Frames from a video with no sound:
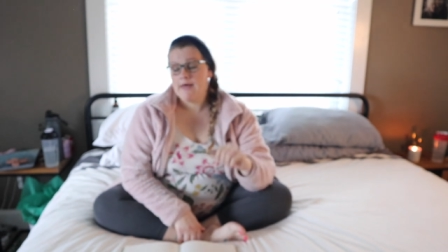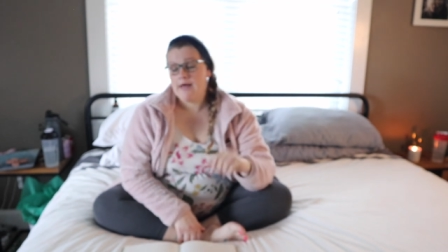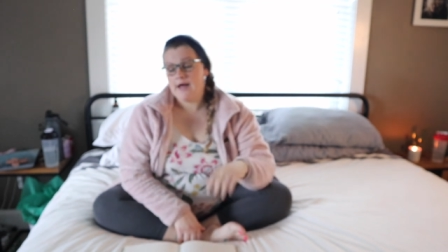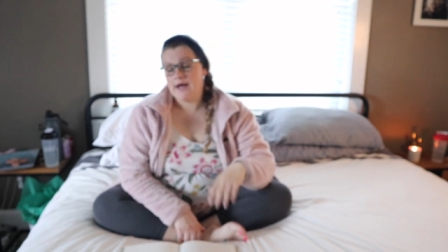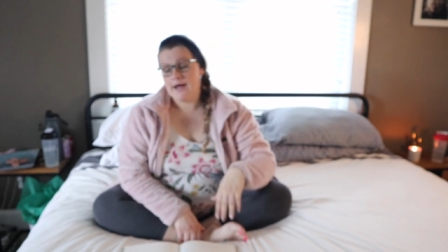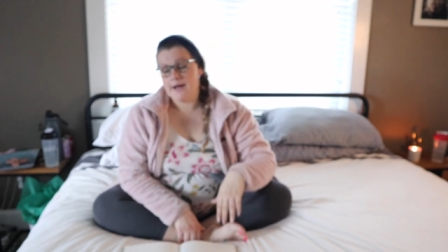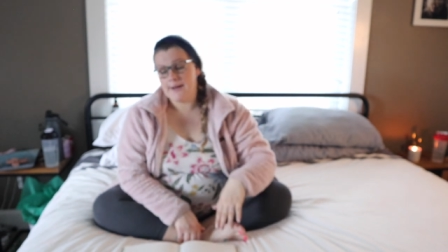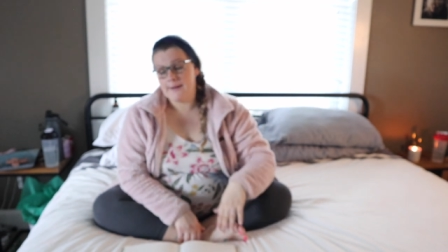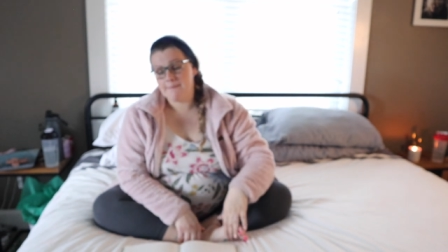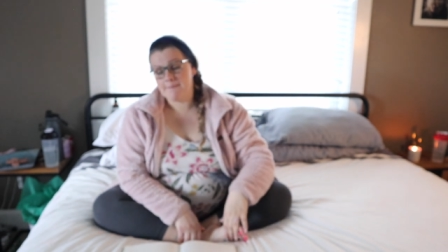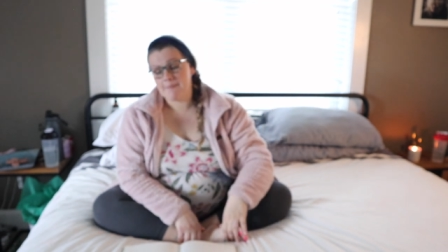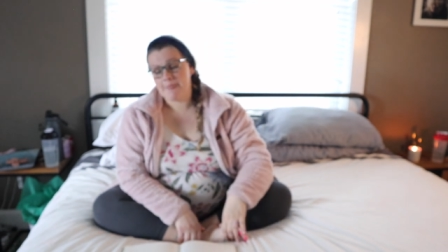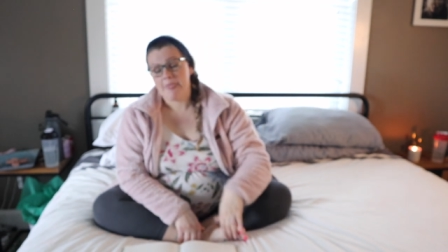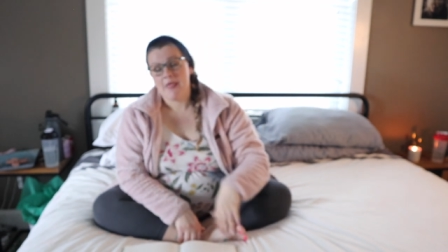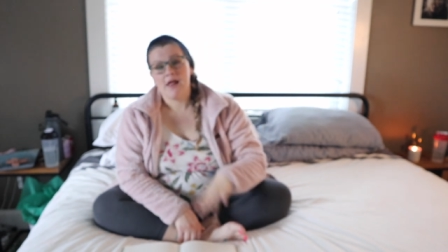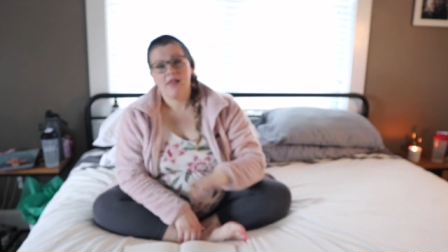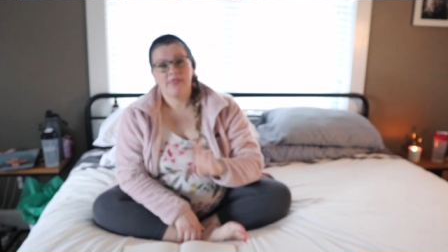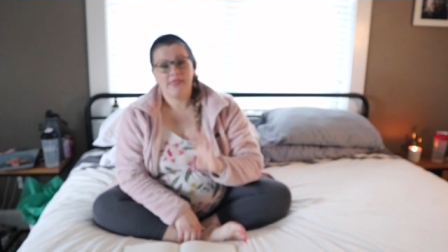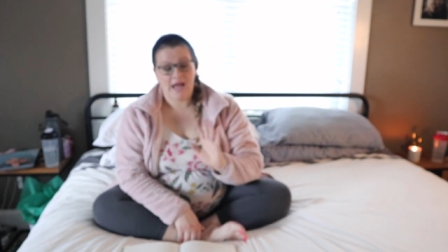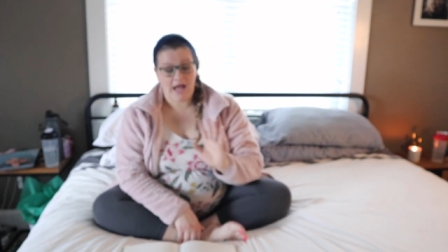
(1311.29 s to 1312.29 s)

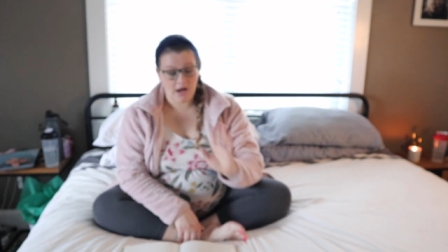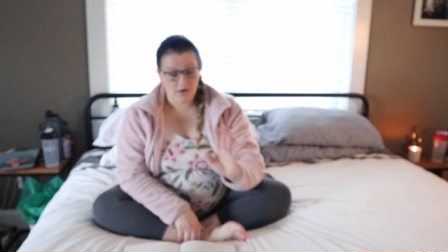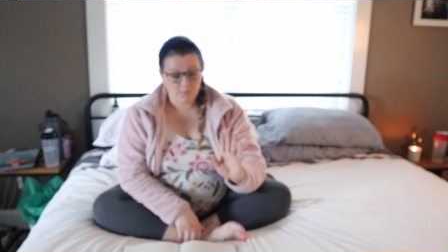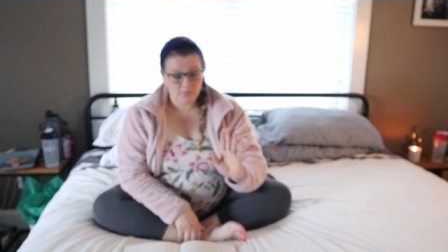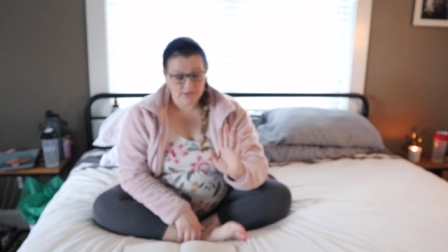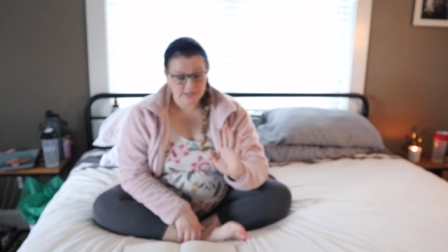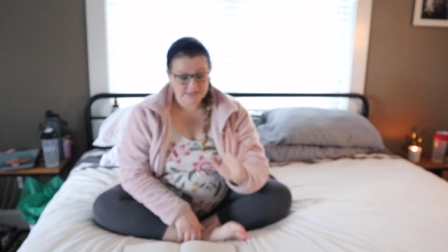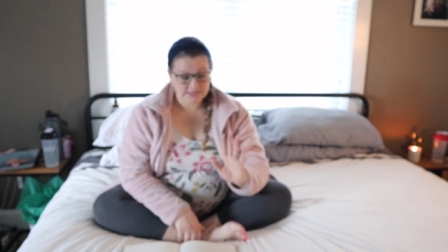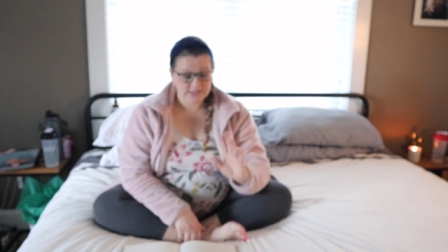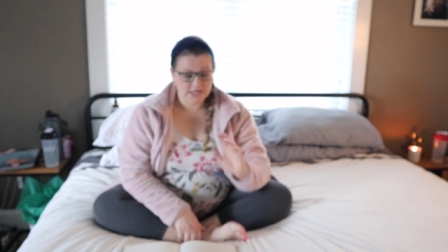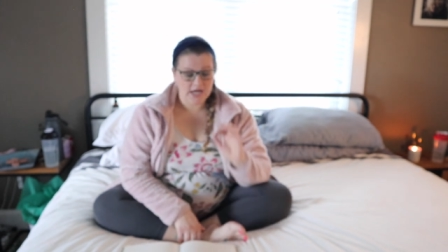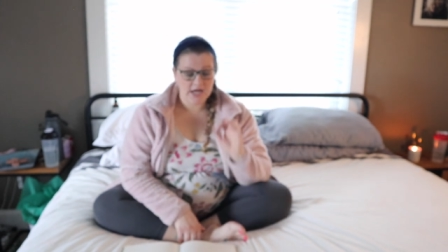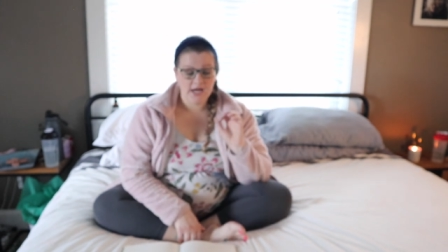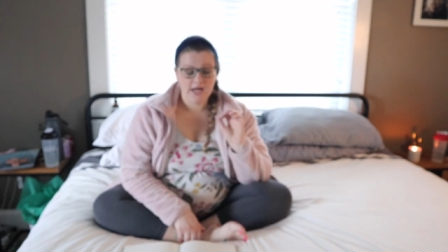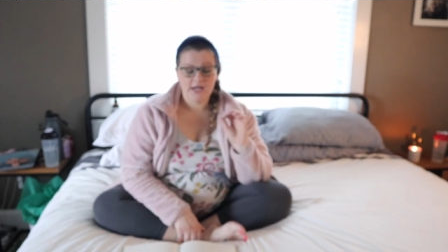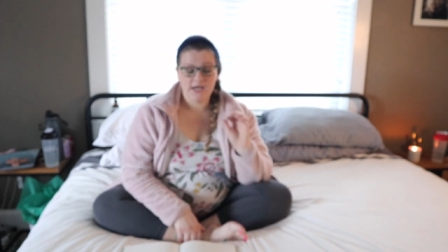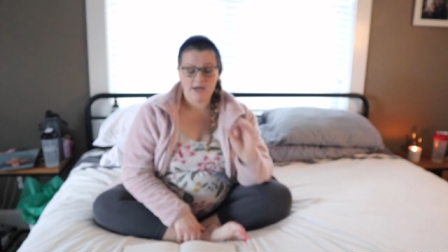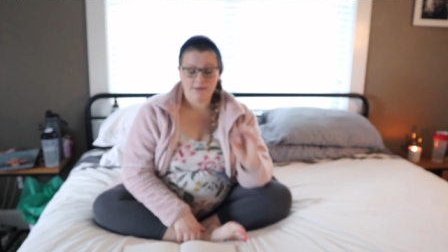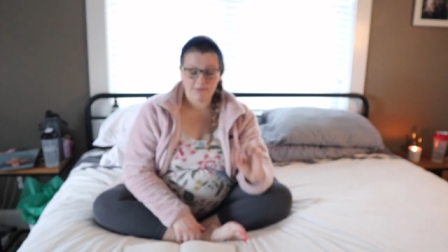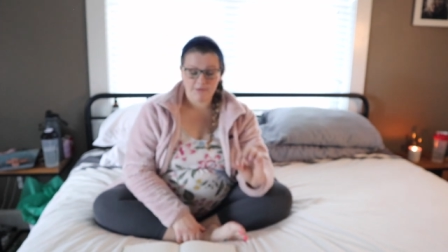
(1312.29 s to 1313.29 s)
that was
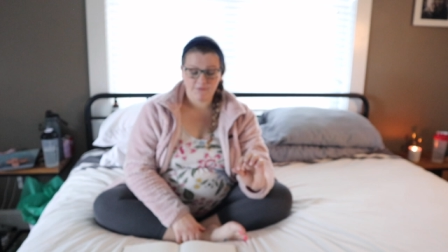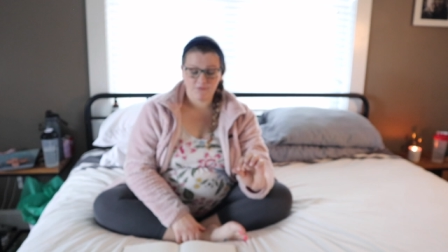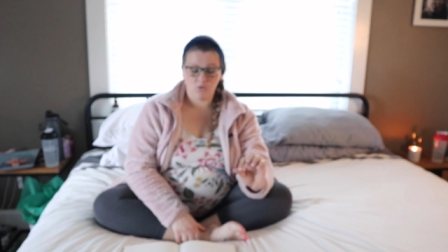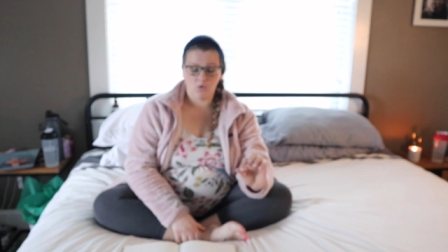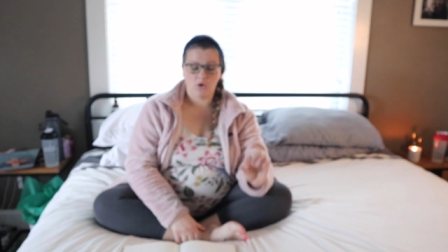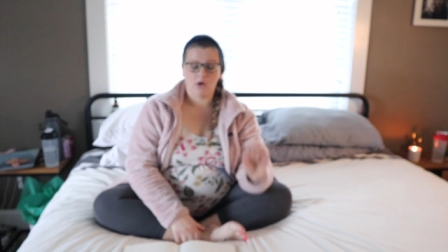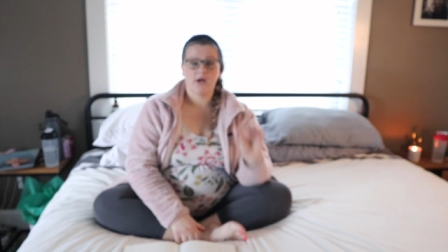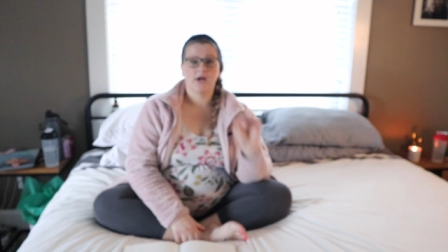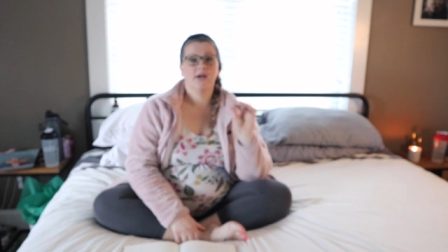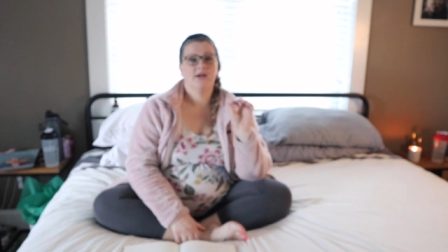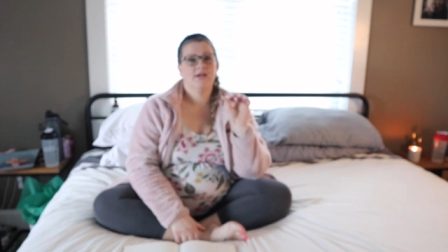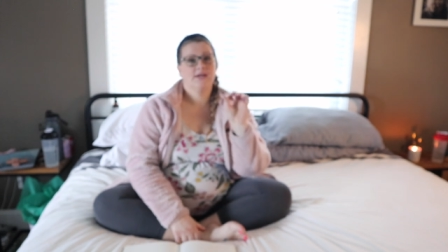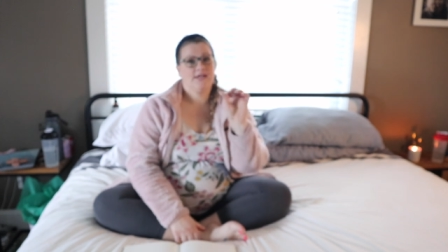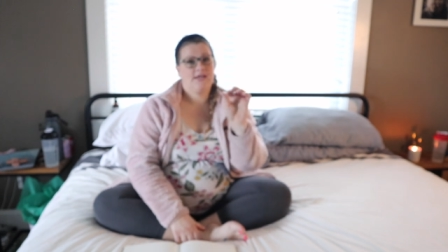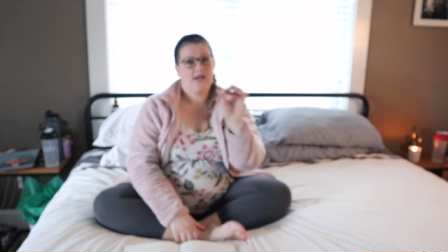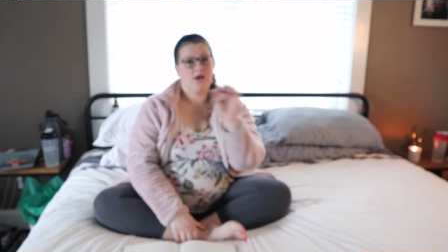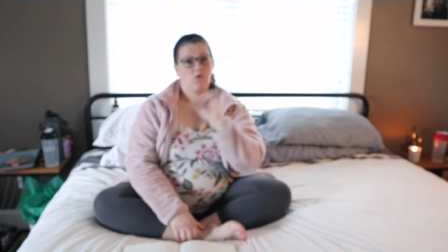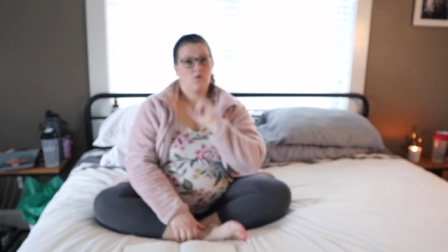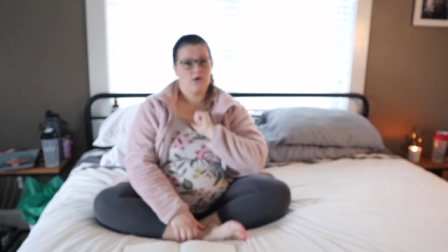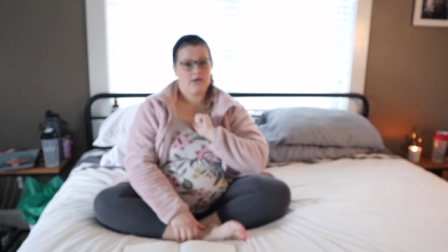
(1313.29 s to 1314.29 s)
number 4,
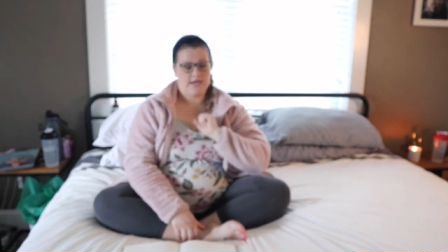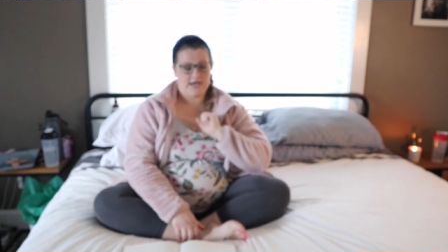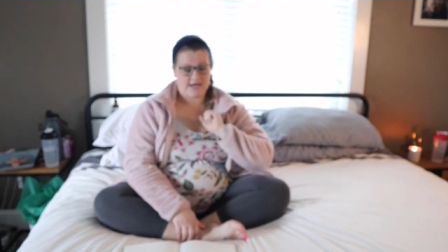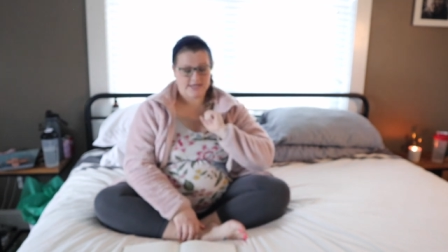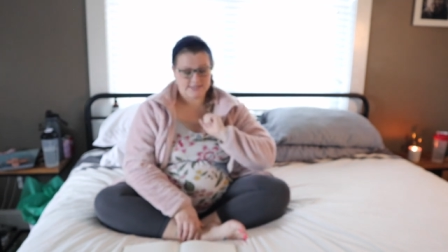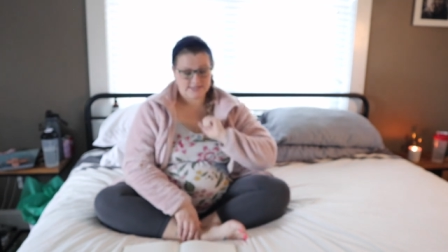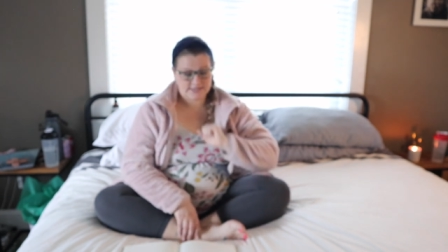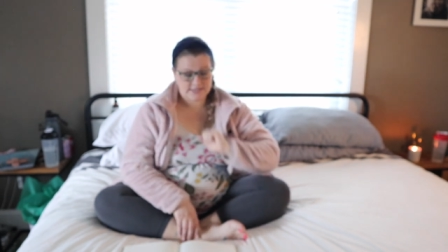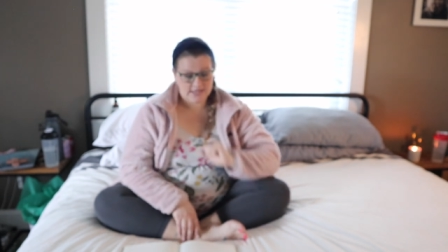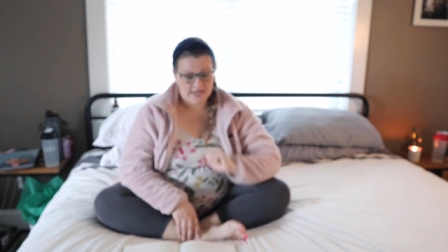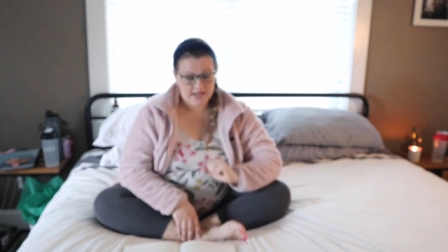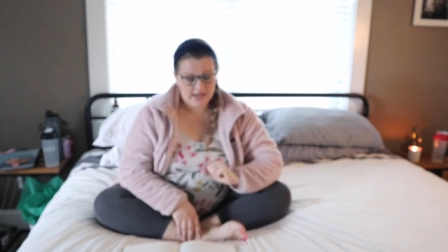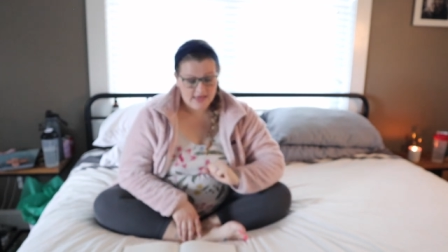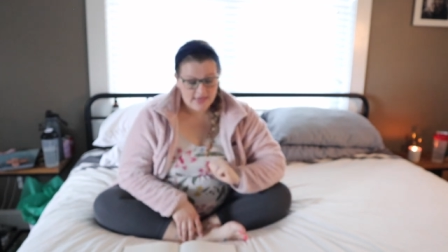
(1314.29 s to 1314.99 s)
get organized.